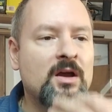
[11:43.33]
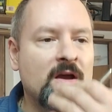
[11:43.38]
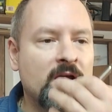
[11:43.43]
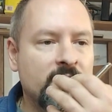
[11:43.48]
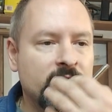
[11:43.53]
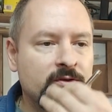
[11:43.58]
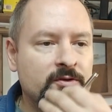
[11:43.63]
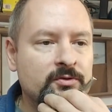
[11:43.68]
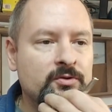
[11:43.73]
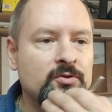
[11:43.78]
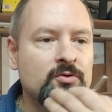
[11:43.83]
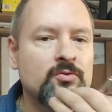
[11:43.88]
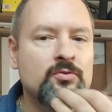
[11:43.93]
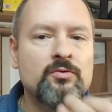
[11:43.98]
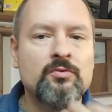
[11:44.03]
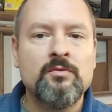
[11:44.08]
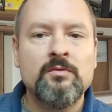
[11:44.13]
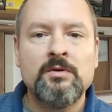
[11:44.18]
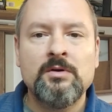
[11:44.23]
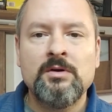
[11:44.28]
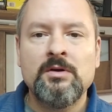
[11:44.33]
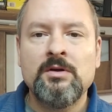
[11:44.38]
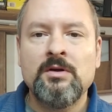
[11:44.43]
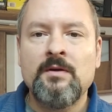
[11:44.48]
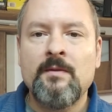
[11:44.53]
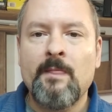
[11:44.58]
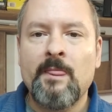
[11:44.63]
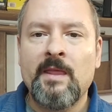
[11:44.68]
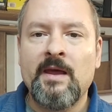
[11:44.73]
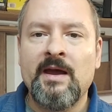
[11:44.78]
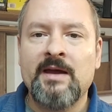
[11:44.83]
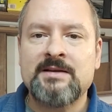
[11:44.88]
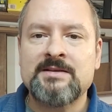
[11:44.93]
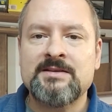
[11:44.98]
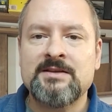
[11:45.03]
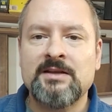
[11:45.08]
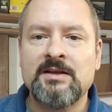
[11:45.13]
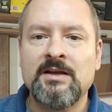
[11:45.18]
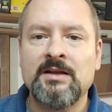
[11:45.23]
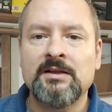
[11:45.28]
and you
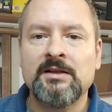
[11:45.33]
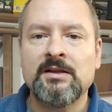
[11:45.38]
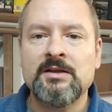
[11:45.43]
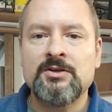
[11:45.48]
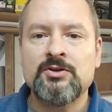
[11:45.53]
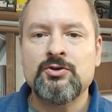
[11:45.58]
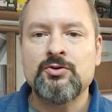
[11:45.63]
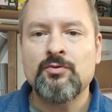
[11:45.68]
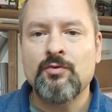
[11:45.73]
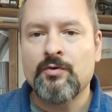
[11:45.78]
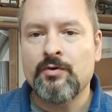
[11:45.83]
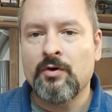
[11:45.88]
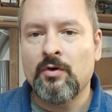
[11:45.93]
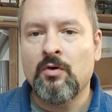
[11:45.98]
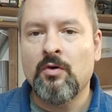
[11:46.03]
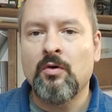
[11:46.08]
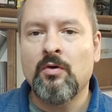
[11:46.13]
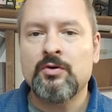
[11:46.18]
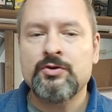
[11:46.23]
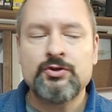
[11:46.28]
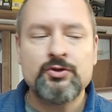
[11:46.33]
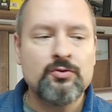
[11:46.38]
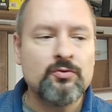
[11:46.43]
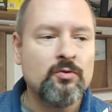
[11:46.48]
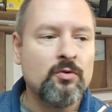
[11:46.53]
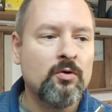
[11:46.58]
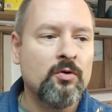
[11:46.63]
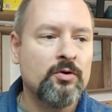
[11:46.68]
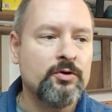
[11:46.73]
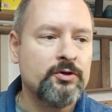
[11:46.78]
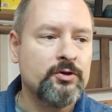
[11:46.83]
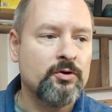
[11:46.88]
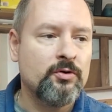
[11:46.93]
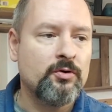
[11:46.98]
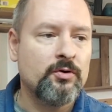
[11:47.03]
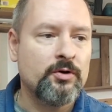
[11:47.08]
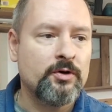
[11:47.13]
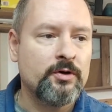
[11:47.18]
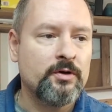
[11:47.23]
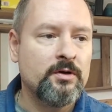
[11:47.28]
accidentally chew on
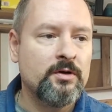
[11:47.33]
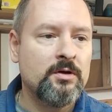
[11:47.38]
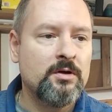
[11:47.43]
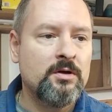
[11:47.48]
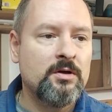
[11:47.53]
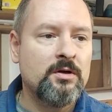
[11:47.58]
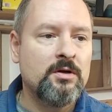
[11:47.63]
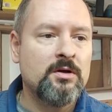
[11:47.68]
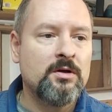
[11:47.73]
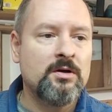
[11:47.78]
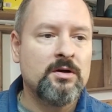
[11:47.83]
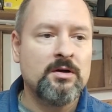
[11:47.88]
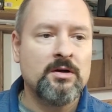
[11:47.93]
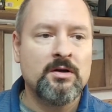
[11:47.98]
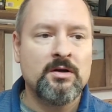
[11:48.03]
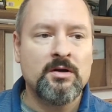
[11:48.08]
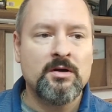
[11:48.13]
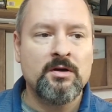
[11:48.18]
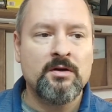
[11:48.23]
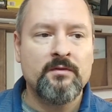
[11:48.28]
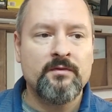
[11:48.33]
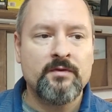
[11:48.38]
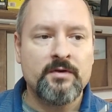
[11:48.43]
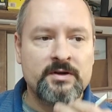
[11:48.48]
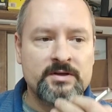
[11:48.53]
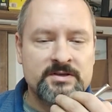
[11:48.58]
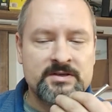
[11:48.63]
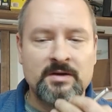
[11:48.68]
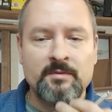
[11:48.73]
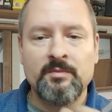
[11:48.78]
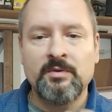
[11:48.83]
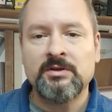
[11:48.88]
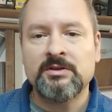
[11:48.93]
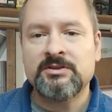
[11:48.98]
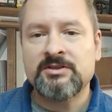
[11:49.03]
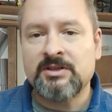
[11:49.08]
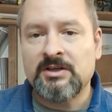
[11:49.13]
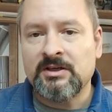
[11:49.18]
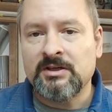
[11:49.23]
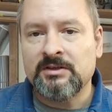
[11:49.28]
your, for
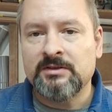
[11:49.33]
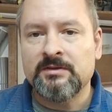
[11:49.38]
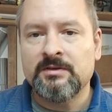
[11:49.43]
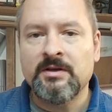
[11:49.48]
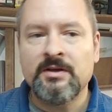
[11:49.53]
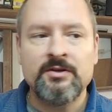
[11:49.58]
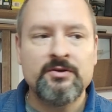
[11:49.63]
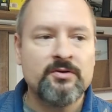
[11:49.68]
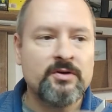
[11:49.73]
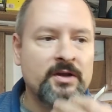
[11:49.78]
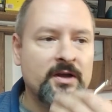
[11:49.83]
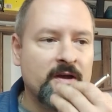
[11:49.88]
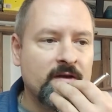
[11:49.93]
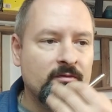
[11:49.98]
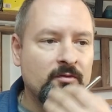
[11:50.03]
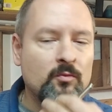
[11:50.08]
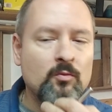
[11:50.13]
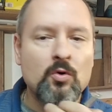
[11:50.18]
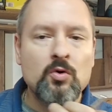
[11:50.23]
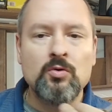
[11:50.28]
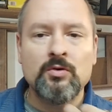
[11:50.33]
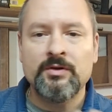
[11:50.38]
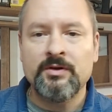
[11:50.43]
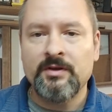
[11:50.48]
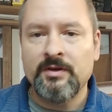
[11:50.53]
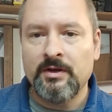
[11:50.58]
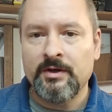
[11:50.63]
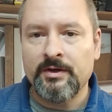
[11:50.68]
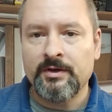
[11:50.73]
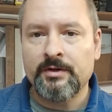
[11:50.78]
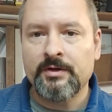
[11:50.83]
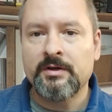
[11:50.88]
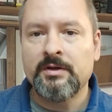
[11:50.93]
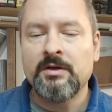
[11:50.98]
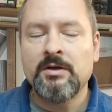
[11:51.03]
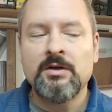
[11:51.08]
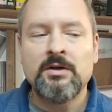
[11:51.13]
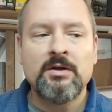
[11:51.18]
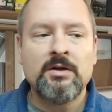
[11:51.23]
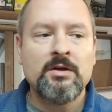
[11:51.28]
example, tongue, and you have a wound there.
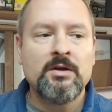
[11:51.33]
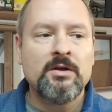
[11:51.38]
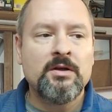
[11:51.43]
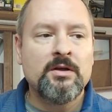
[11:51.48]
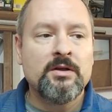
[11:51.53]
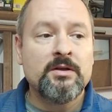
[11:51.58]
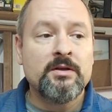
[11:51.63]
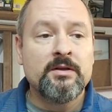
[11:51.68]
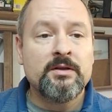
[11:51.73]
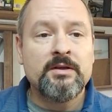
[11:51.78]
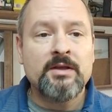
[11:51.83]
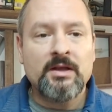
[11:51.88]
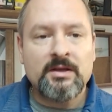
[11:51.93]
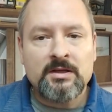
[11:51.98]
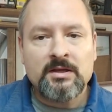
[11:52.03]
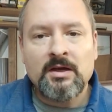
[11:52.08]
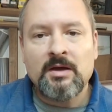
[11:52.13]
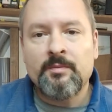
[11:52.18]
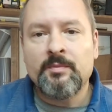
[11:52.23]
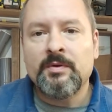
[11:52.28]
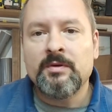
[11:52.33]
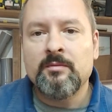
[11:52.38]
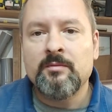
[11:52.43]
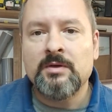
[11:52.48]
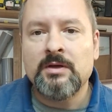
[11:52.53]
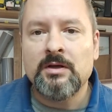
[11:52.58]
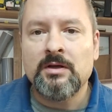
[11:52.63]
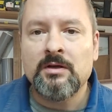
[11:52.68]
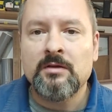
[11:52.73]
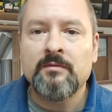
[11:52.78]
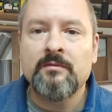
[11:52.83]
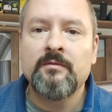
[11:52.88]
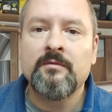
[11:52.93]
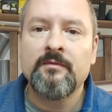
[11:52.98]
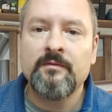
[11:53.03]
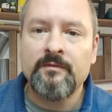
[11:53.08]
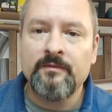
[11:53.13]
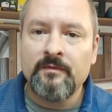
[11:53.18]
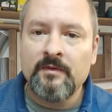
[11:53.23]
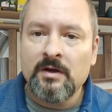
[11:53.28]
That happened me
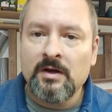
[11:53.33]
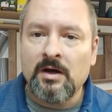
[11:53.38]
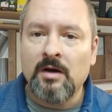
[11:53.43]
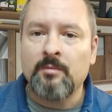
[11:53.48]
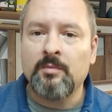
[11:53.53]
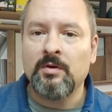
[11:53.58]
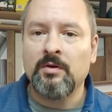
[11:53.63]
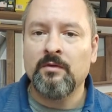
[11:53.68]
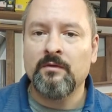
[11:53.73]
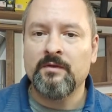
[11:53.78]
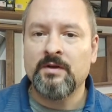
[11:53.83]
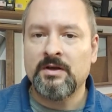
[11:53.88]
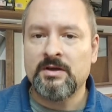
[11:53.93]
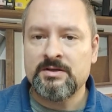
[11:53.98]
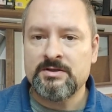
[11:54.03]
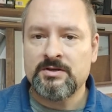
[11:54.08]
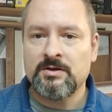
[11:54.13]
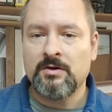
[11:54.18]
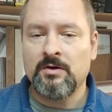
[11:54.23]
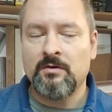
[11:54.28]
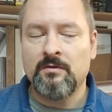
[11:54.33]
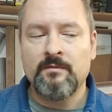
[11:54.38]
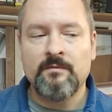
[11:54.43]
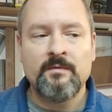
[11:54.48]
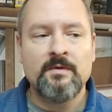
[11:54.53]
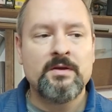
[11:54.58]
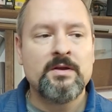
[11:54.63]
a couple of days ago.